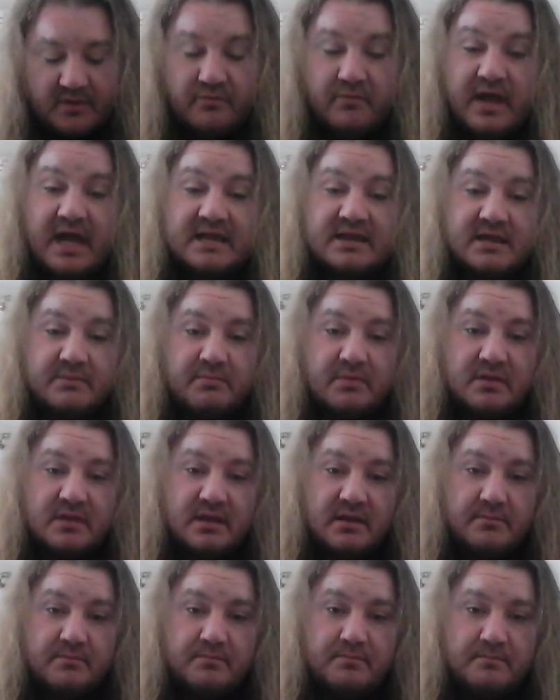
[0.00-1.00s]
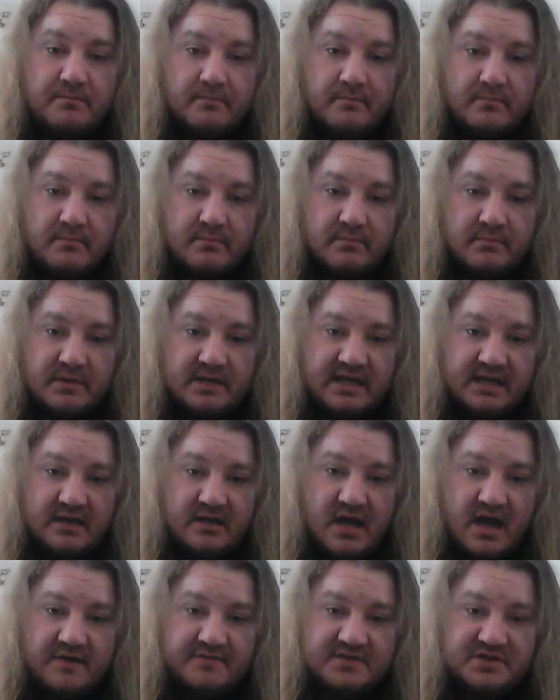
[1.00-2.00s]
We had the
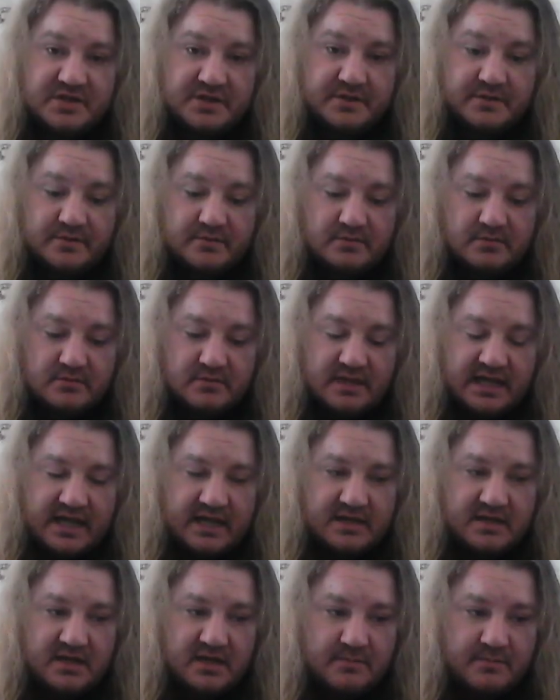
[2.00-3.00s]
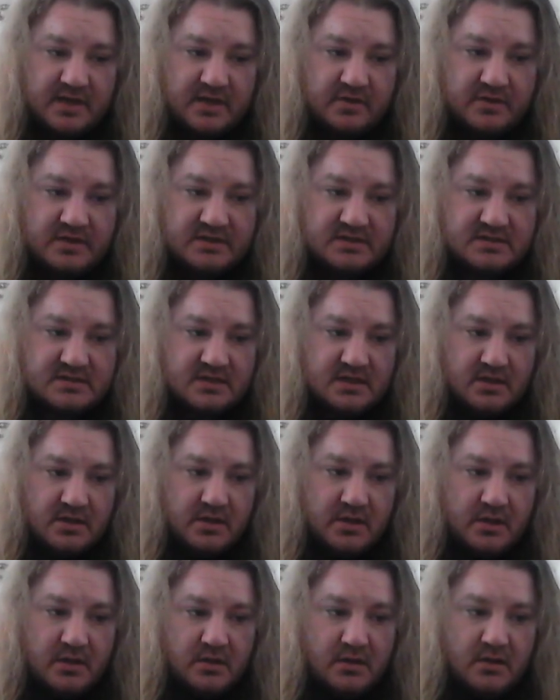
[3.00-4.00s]
kickoff show, and it was
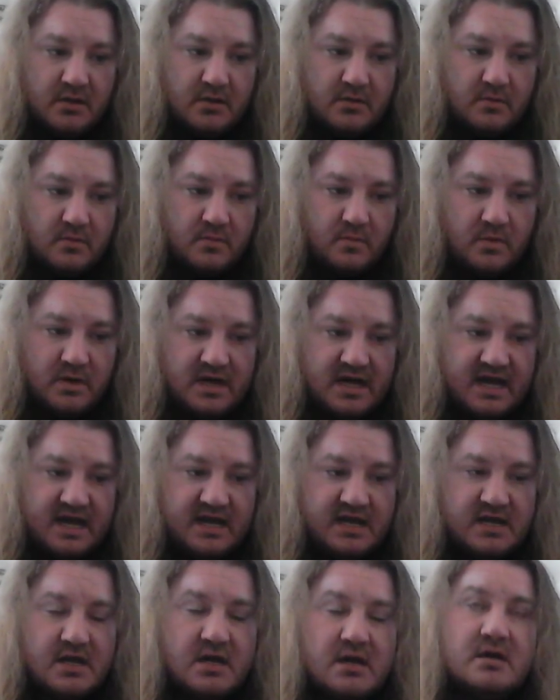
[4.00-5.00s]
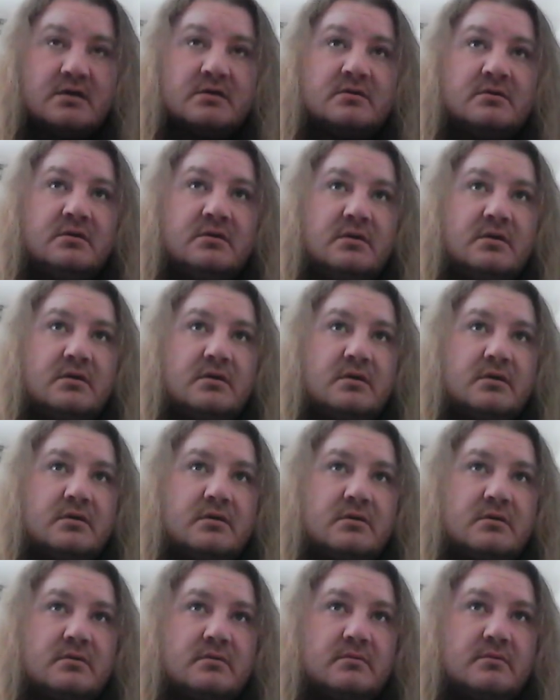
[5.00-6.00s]
Renee Young,
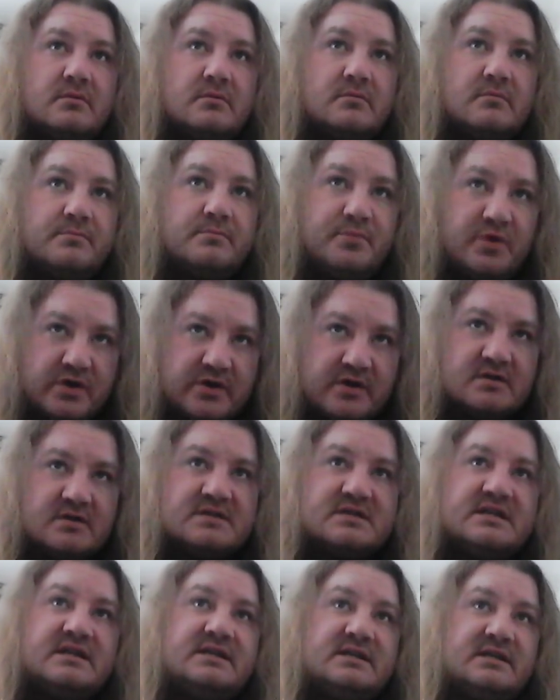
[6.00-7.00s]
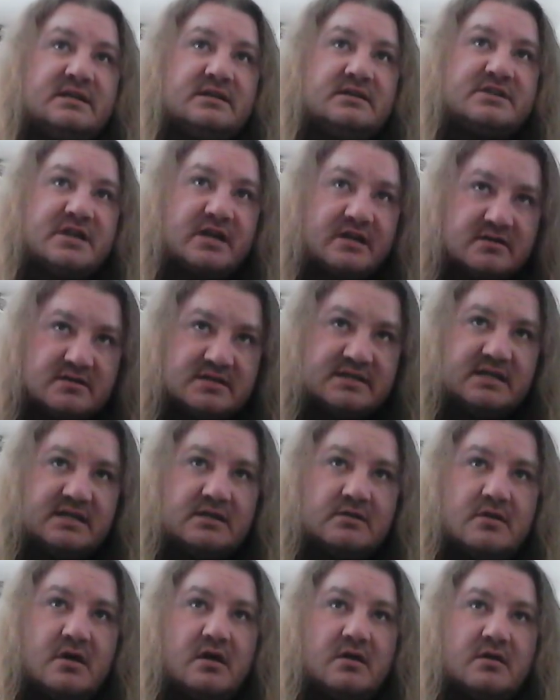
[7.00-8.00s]
Booker T, Jared the King
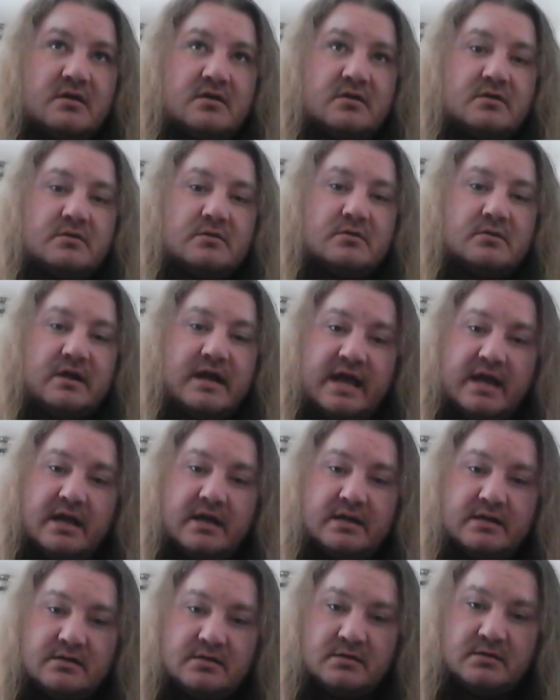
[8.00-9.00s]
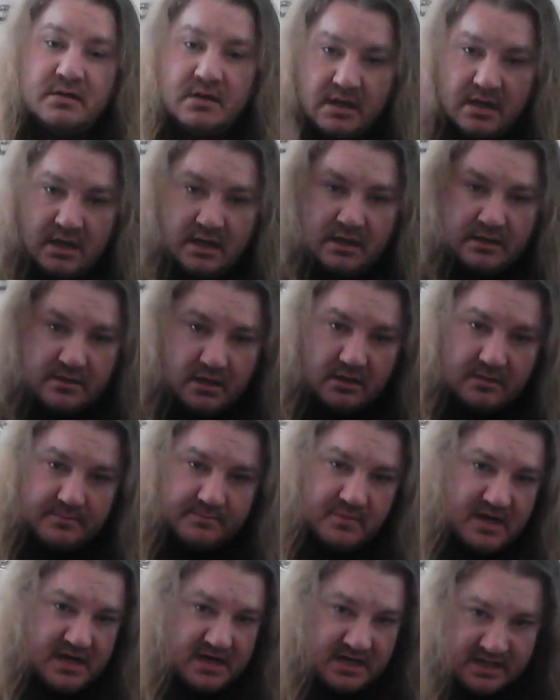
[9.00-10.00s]
Lawler, and the
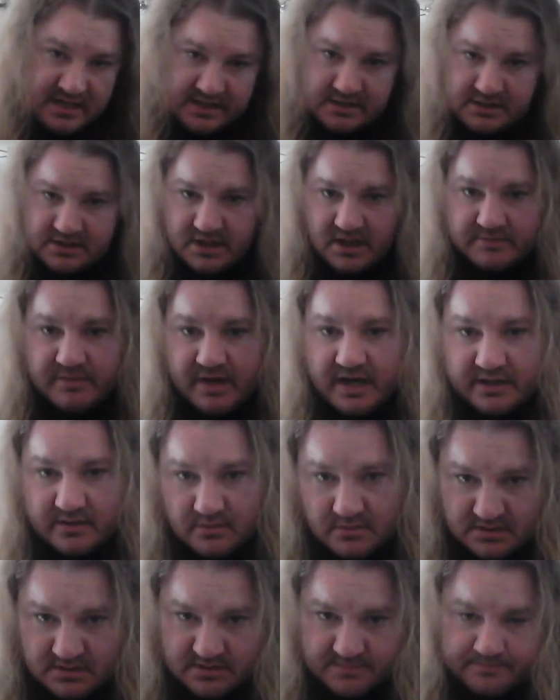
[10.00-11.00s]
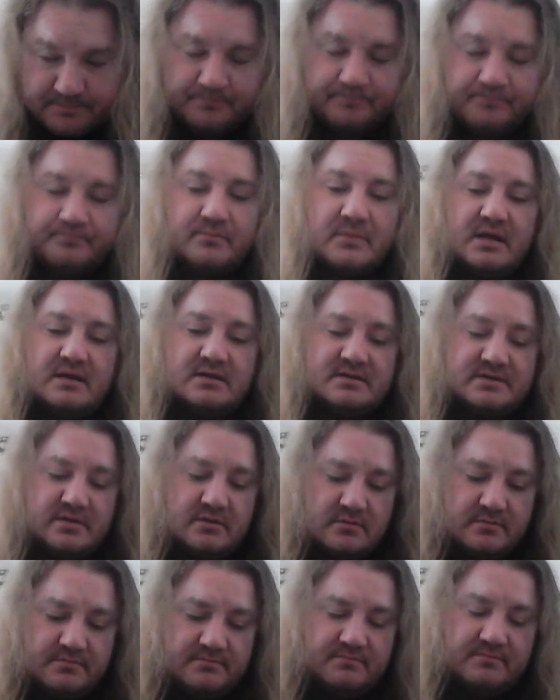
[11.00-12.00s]
Heartbreak Kid, Shawn Michaels.
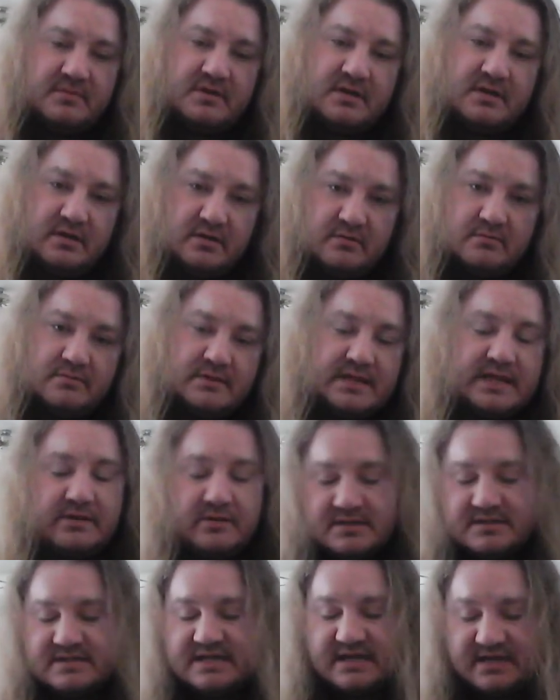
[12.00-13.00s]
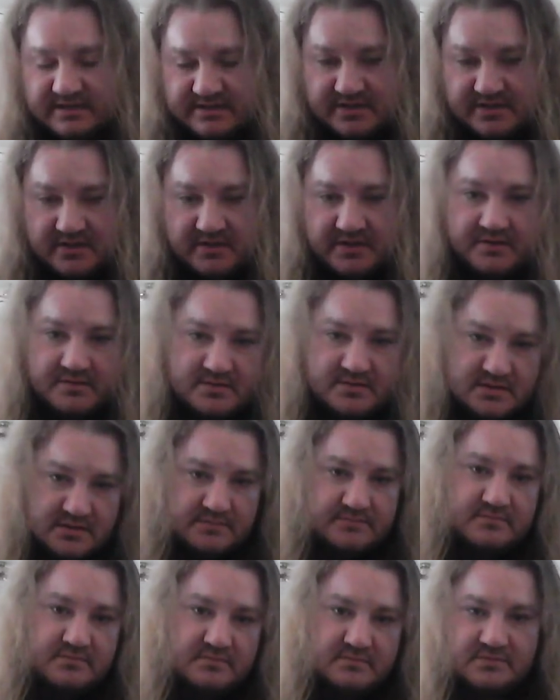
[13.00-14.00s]
So, they're in San Antonio,
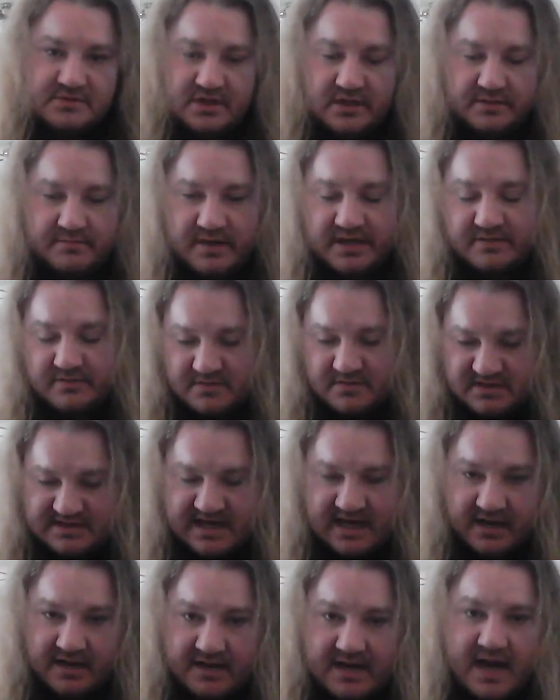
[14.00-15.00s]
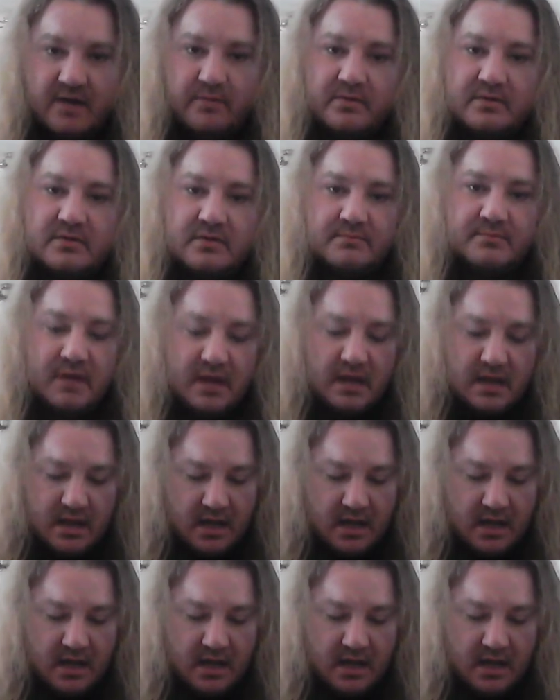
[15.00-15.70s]
so Shawn Michaels is hanging out with them.